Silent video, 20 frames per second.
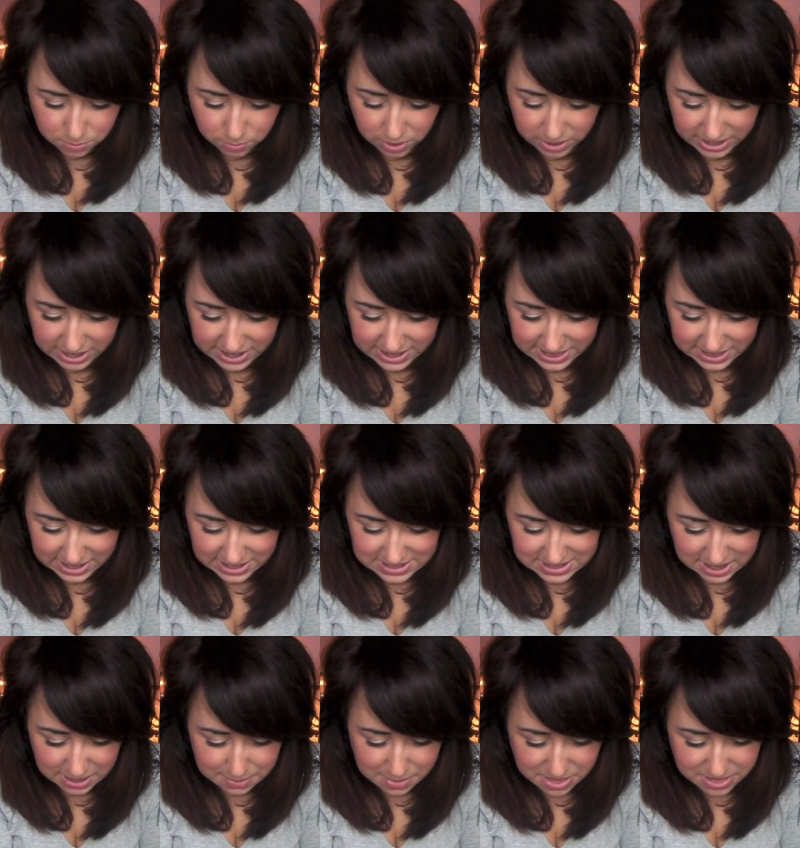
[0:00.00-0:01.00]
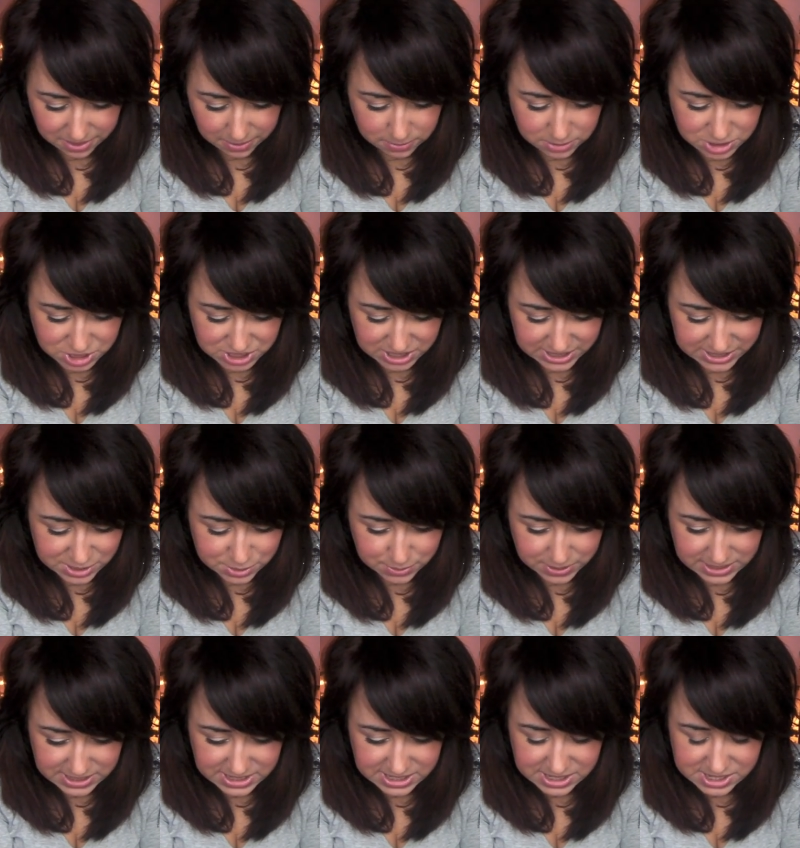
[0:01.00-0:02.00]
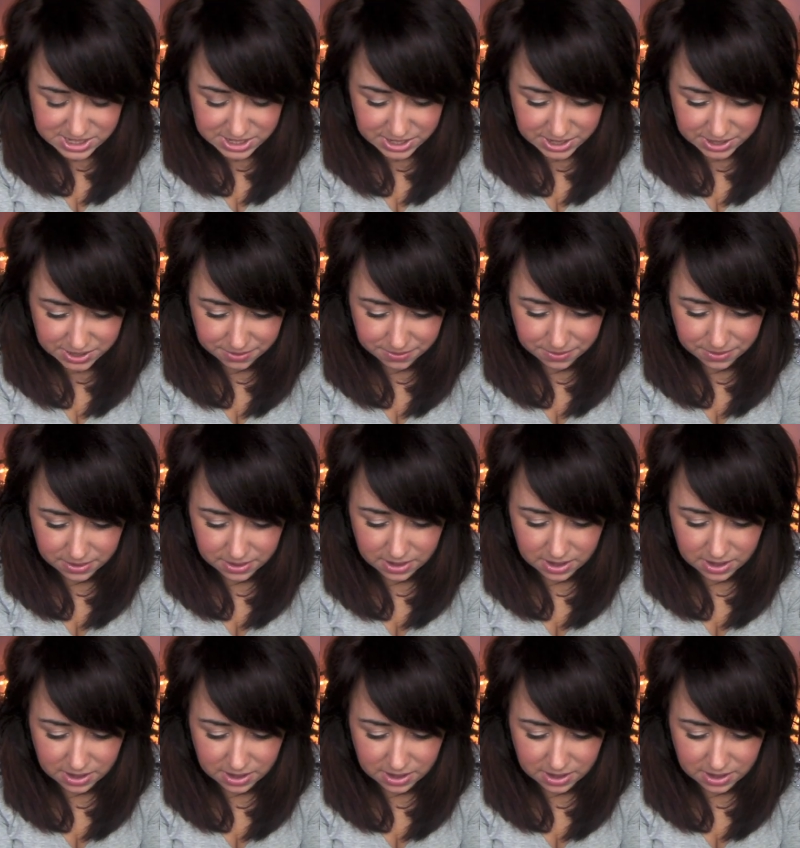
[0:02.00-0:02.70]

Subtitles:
The one I had last time I think was shade 22.